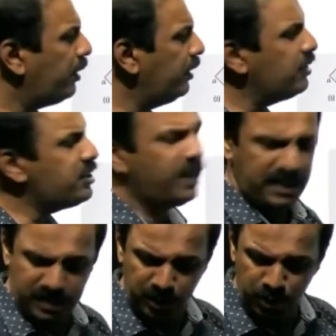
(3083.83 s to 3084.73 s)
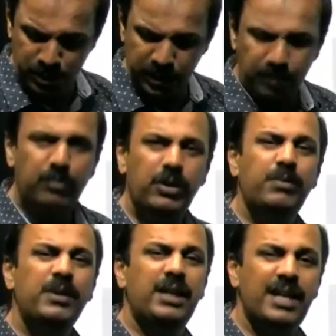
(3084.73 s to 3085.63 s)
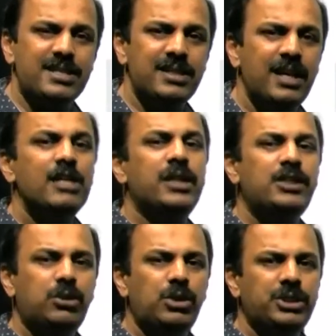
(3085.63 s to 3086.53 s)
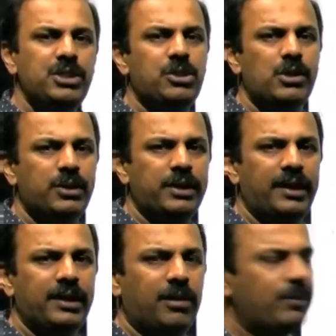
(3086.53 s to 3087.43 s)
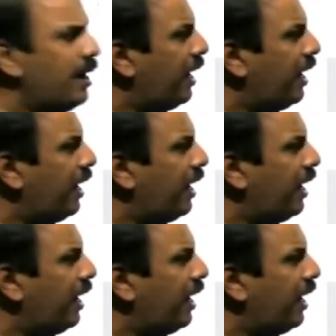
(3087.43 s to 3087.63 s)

in which case induced EMF will be less. Such questions also can come.